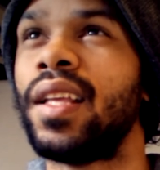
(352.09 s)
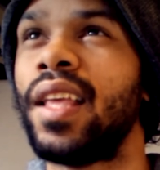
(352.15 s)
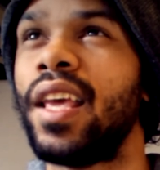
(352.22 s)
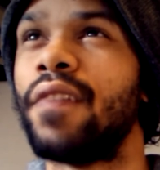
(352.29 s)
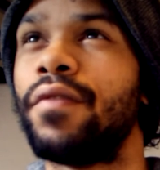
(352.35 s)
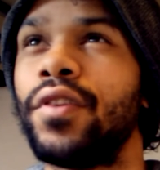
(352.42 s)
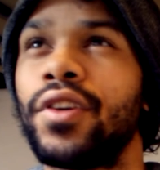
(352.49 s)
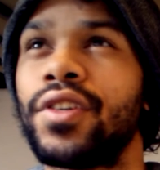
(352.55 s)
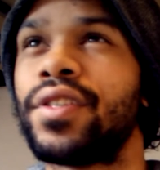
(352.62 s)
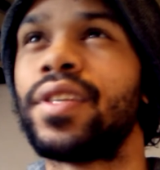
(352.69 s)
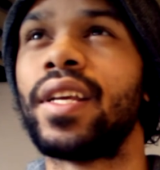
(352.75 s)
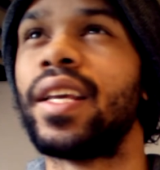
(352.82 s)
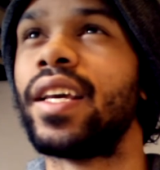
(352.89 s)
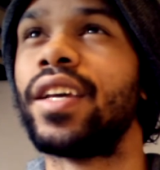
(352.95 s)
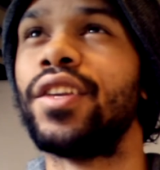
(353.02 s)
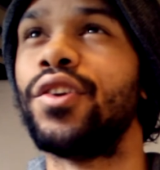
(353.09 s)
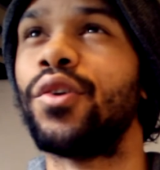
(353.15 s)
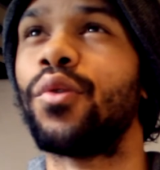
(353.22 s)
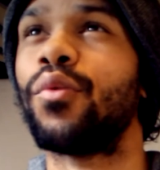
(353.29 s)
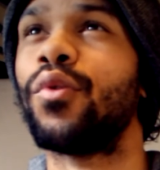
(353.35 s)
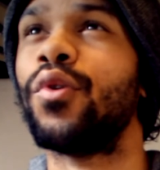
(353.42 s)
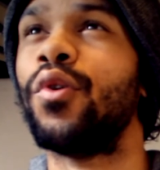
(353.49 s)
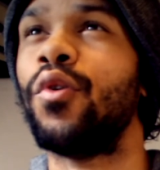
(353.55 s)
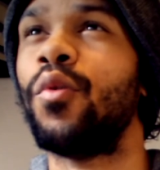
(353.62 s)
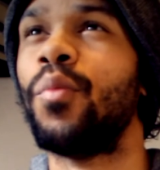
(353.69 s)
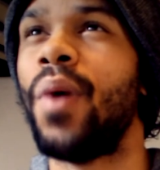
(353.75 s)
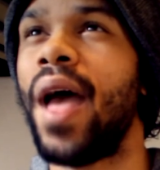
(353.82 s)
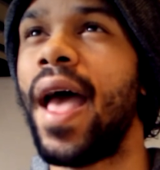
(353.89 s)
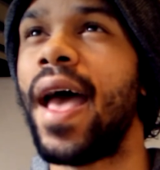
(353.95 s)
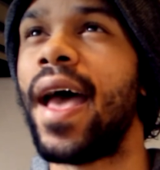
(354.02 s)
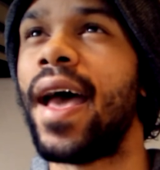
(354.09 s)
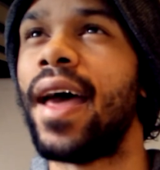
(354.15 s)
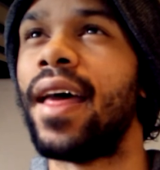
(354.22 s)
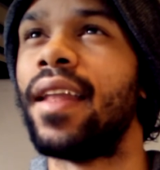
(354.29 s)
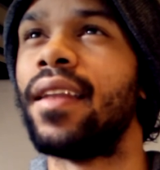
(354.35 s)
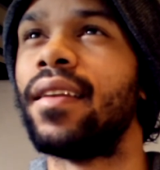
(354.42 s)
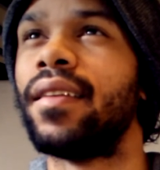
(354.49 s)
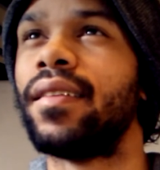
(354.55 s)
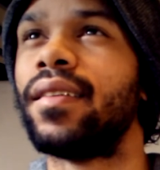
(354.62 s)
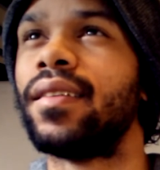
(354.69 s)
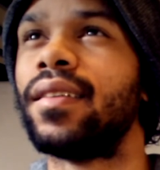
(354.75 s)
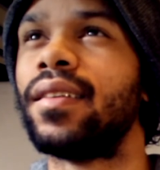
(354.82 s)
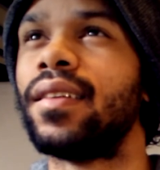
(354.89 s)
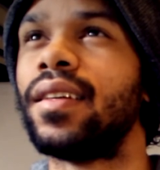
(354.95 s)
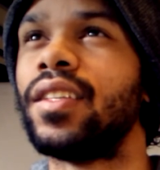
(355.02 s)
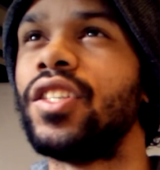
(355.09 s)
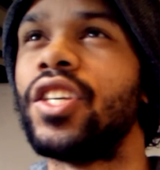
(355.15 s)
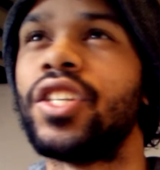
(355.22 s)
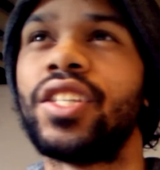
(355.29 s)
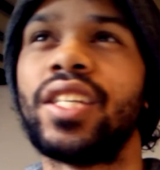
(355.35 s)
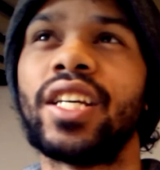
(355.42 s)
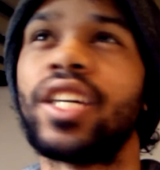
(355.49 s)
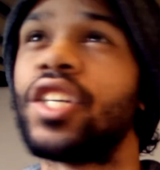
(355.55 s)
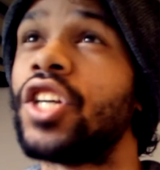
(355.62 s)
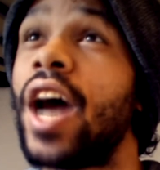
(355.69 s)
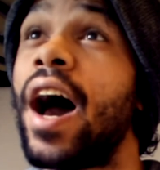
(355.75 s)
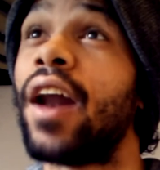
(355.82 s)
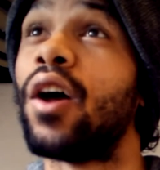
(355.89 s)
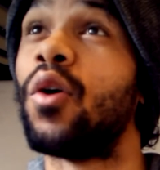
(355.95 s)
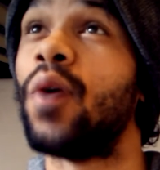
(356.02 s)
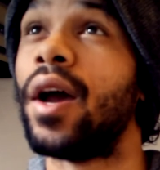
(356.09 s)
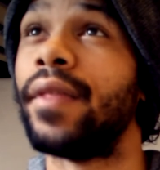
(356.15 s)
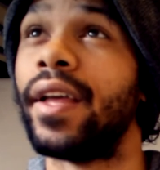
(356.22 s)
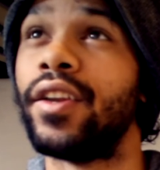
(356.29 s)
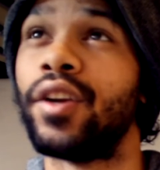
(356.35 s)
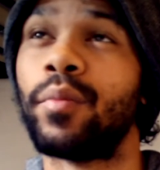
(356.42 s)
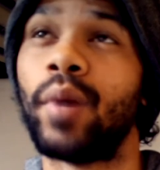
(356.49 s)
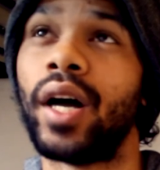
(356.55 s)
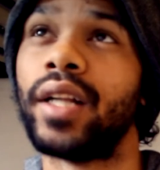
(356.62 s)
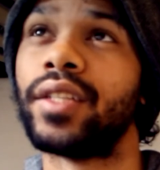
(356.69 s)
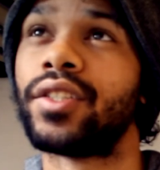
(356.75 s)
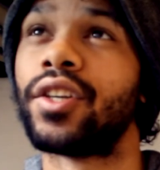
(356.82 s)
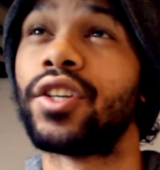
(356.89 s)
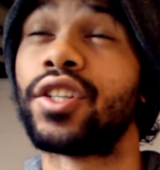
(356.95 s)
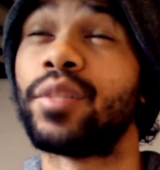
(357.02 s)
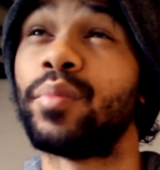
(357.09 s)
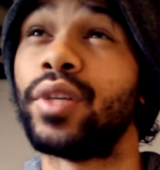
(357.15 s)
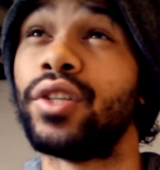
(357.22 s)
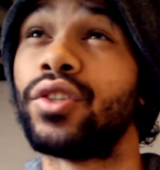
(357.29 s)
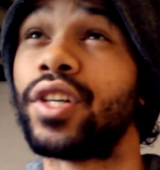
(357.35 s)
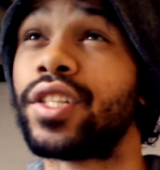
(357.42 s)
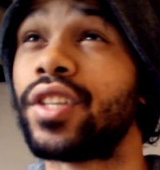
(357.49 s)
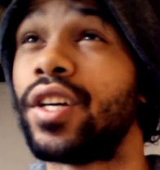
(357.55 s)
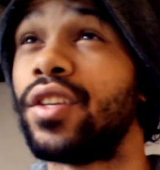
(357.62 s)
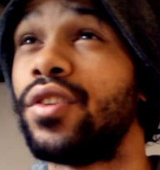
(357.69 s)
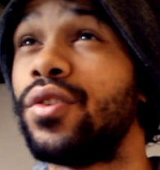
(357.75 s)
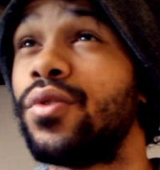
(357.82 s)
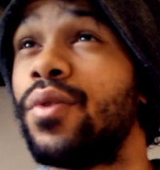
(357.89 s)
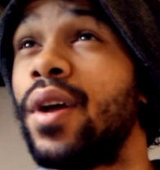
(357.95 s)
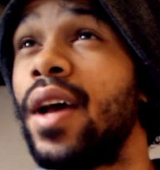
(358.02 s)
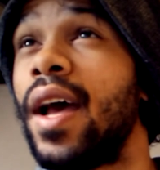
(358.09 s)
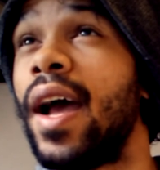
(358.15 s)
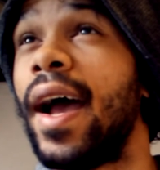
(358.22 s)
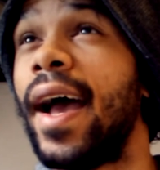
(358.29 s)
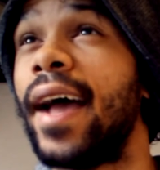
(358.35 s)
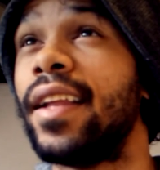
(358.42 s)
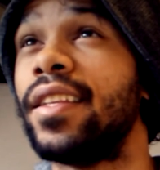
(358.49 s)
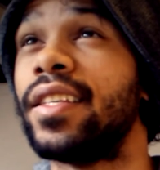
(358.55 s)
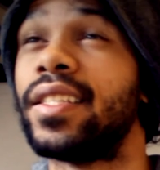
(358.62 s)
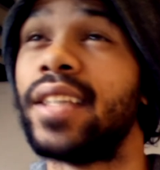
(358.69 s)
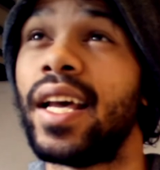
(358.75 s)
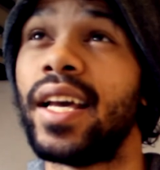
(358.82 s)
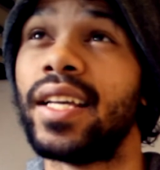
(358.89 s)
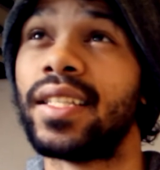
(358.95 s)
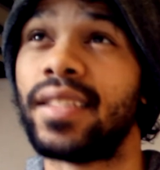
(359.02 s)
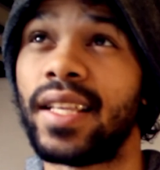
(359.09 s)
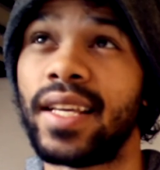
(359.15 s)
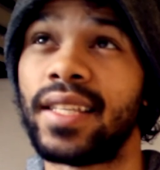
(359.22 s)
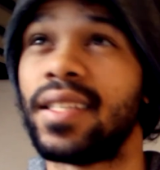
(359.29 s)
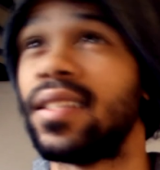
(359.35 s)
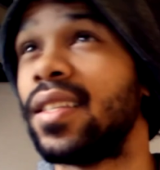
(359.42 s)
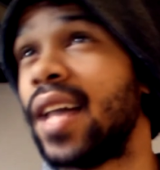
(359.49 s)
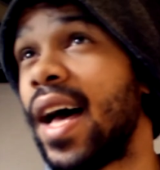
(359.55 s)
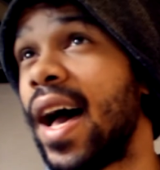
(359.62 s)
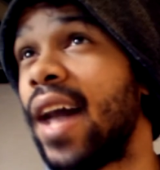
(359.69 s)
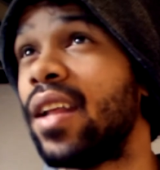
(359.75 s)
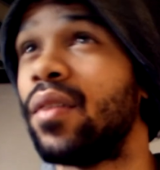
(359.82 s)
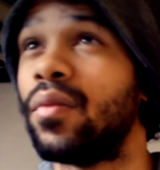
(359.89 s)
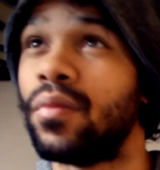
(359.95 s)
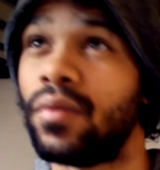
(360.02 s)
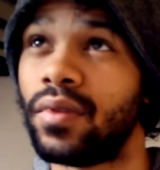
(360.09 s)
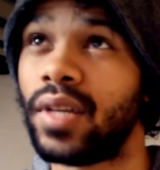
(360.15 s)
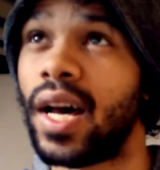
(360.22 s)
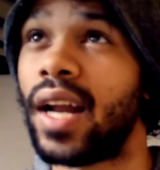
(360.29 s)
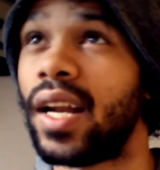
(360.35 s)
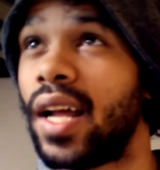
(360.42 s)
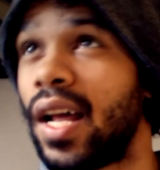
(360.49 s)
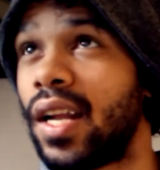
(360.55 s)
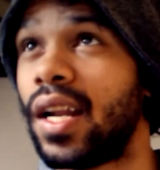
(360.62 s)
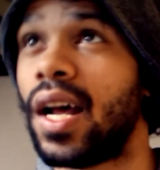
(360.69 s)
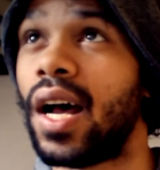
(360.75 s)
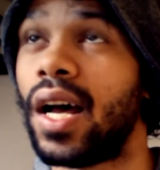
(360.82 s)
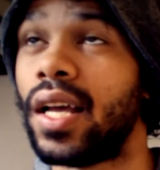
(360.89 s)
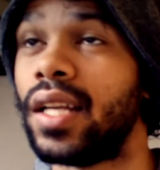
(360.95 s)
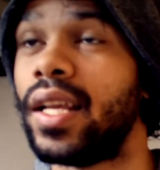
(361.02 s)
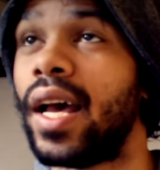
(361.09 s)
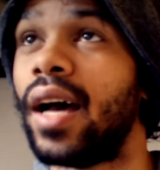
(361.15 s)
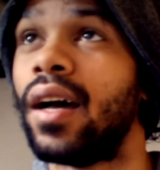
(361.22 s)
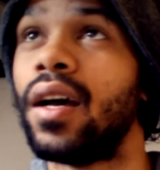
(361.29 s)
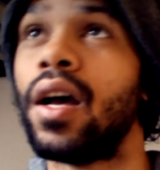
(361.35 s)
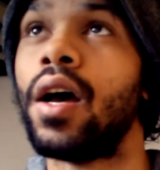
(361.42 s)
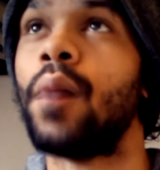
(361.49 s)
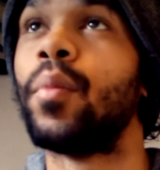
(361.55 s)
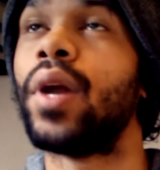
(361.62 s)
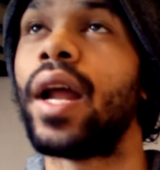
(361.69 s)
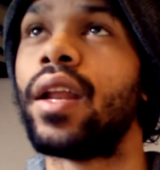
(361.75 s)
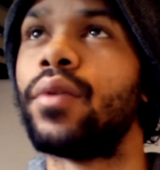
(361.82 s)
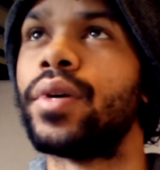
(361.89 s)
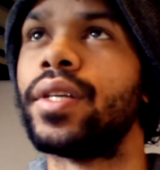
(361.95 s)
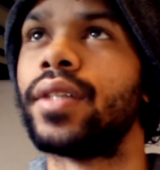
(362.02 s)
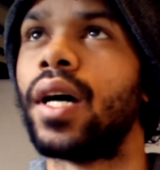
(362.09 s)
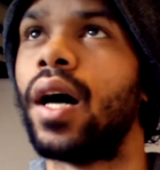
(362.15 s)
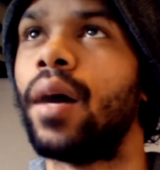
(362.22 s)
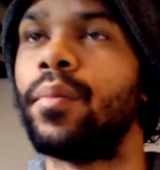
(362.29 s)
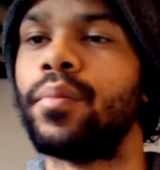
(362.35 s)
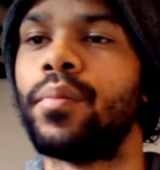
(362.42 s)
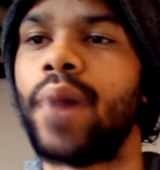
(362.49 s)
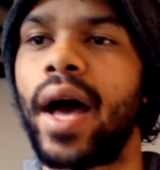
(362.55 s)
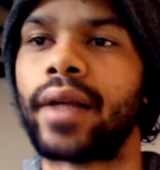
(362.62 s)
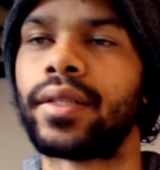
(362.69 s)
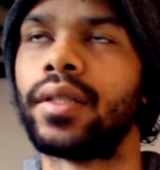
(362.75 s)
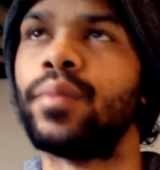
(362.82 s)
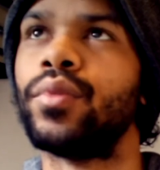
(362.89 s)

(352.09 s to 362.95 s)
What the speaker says: if you're sitting in your room and you see a shadow and then your mind starts to play tricks on you and you say it's this and that and da da da da da, and yeah. But anyways, back to the